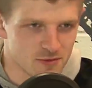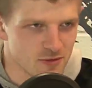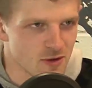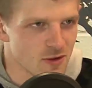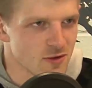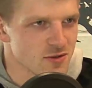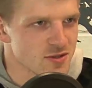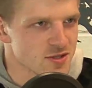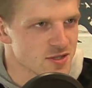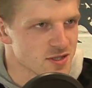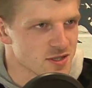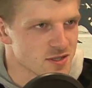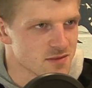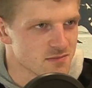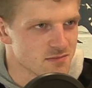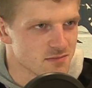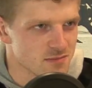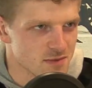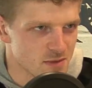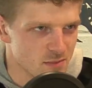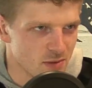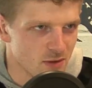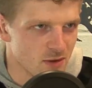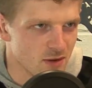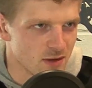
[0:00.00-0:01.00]
rolls
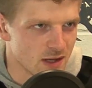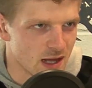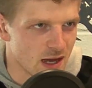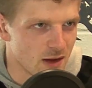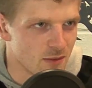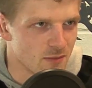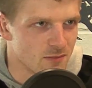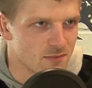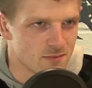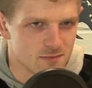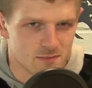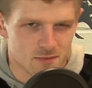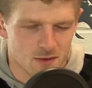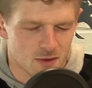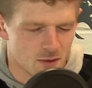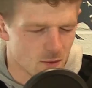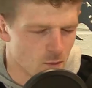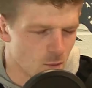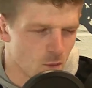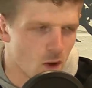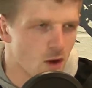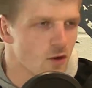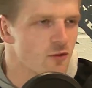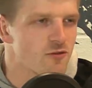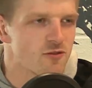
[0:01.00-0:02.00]
the ball out,
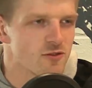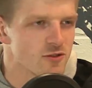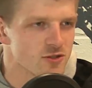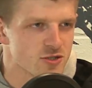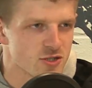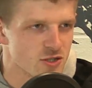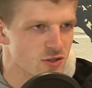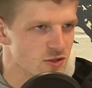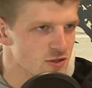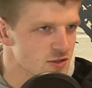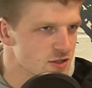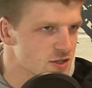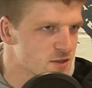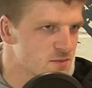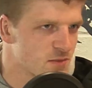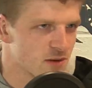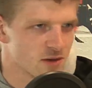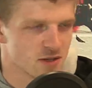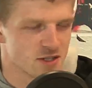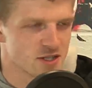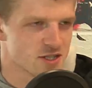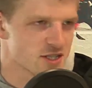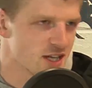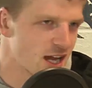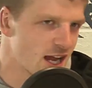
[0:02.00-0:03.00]
woeful touch,
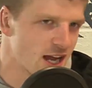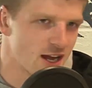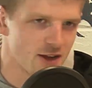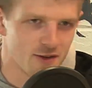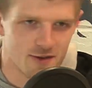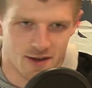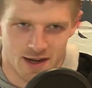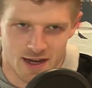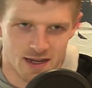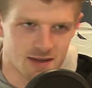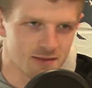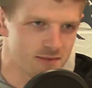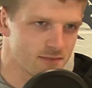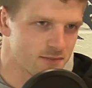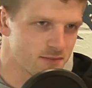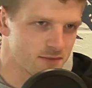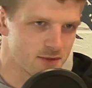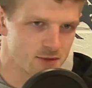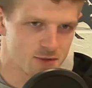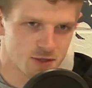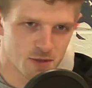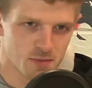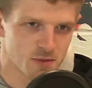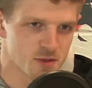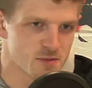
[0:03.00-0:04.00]
Bonassea in,
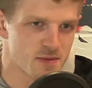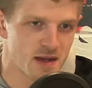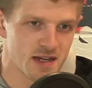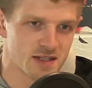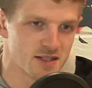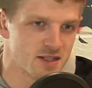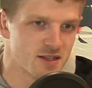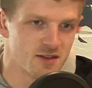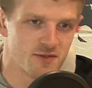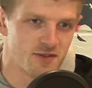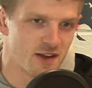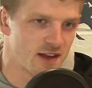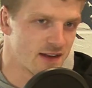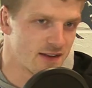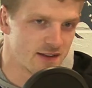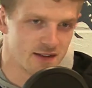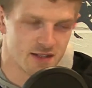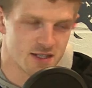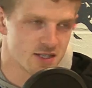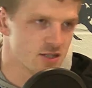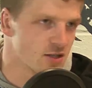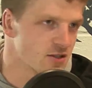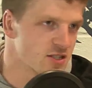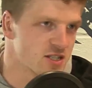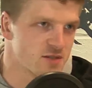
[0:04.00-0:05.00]
dribbles past the defender,
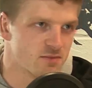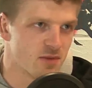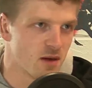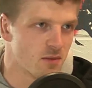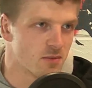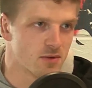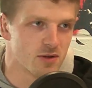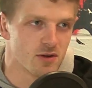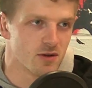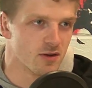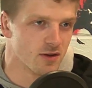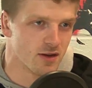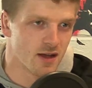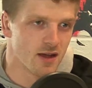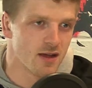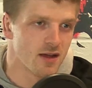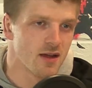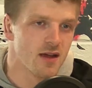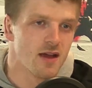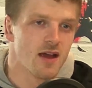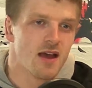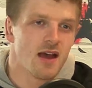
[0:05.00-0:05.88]
slots the bottom corner,